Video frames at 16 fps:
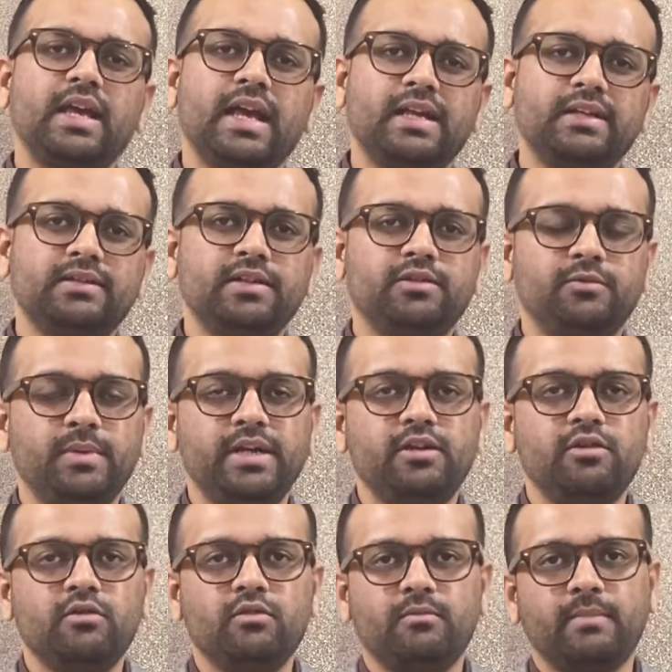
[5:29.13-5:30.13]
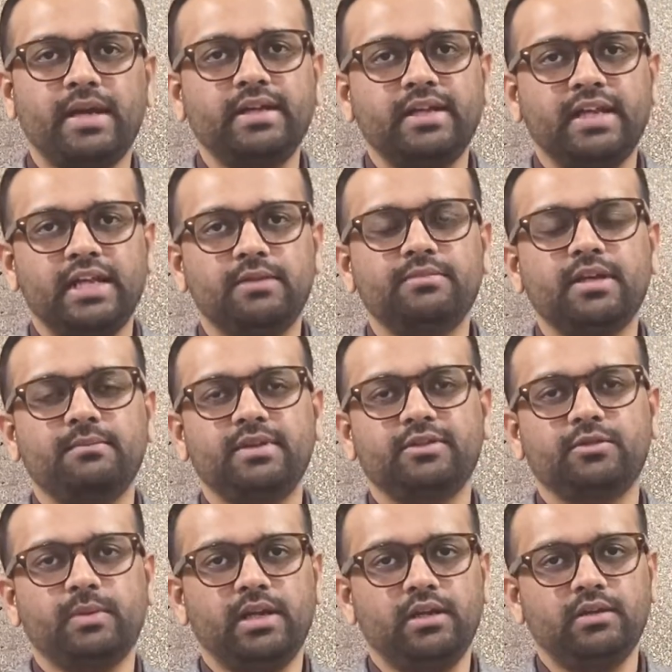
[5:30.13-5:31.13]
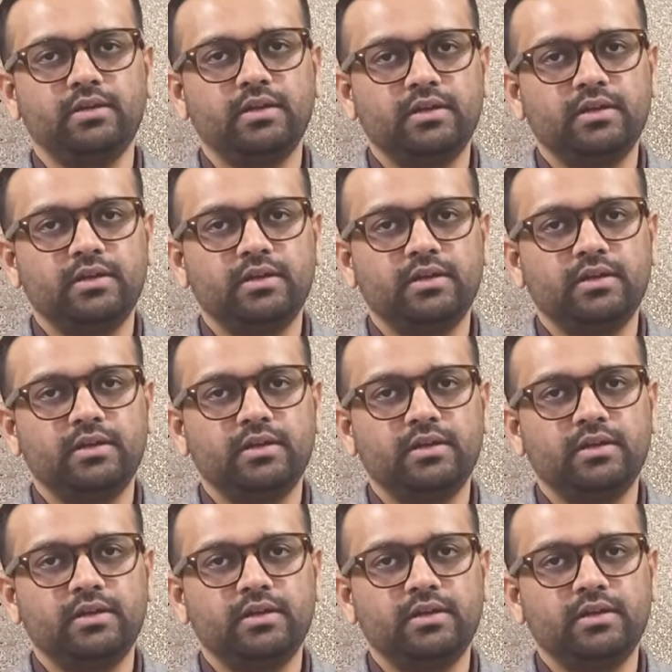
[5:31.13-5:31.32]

as this video might help them as well.